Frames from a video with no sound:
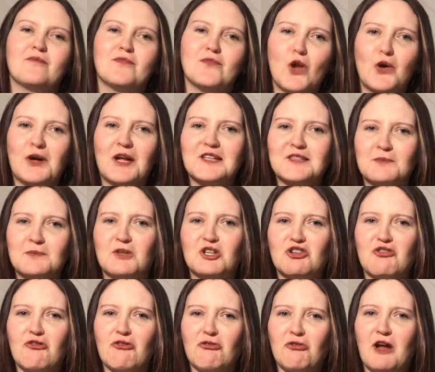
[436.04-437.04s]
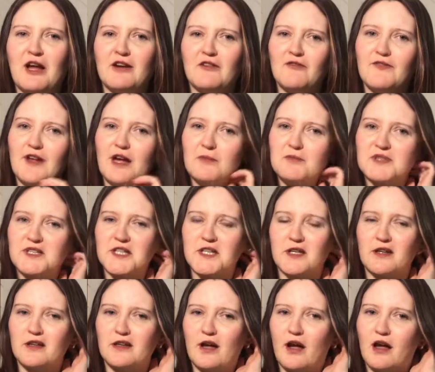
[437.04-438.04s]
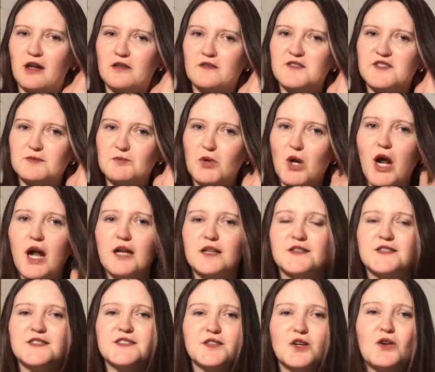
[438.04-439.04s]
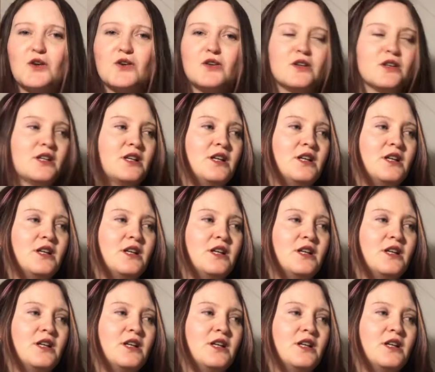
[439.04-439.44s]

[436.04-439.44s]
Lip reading: Not as much of a fan of that particular kind of surprise, so